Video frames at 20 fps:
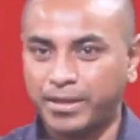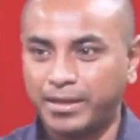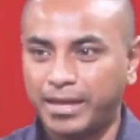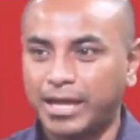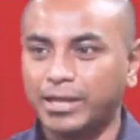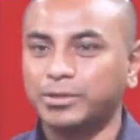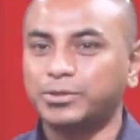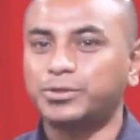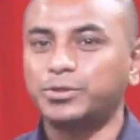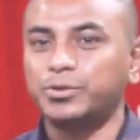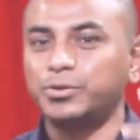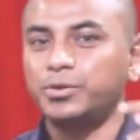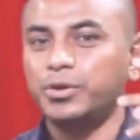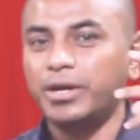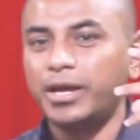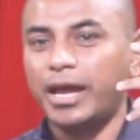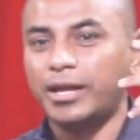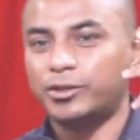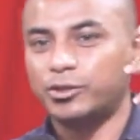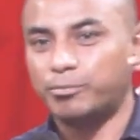and
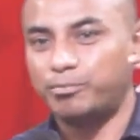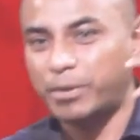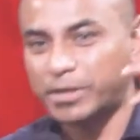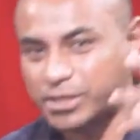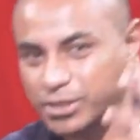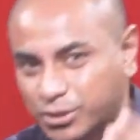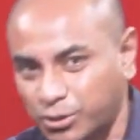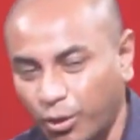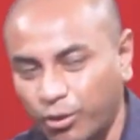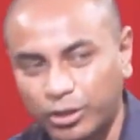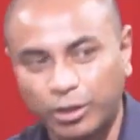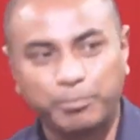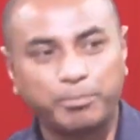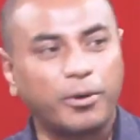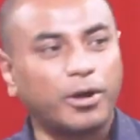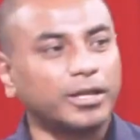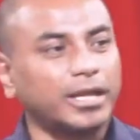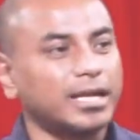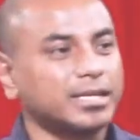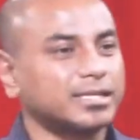to bestow
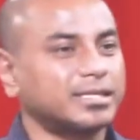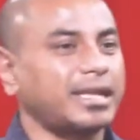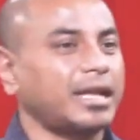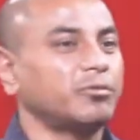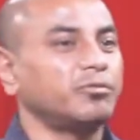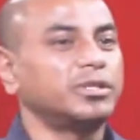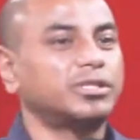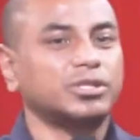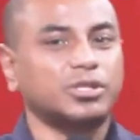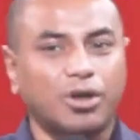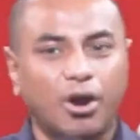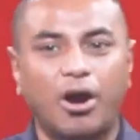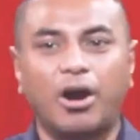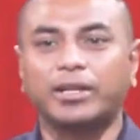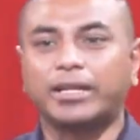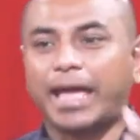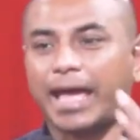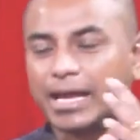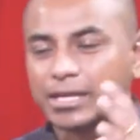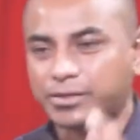upon us that which
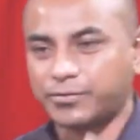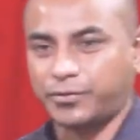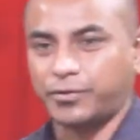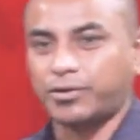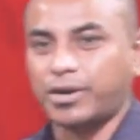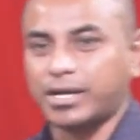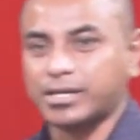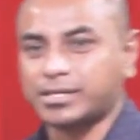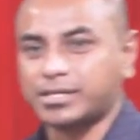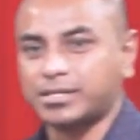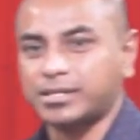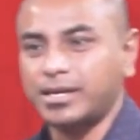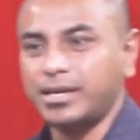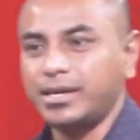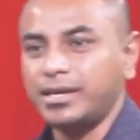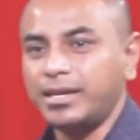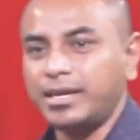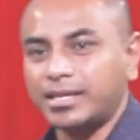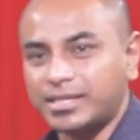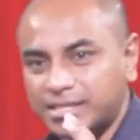God has for us
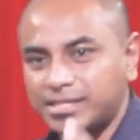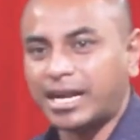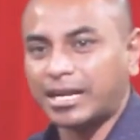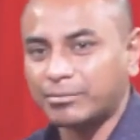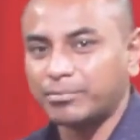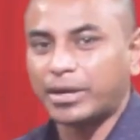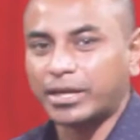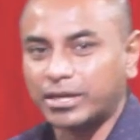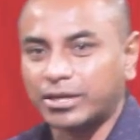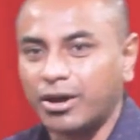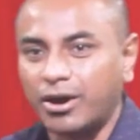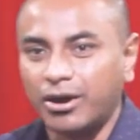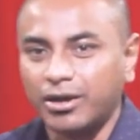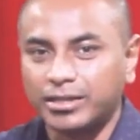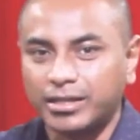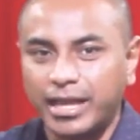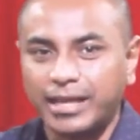is done by God.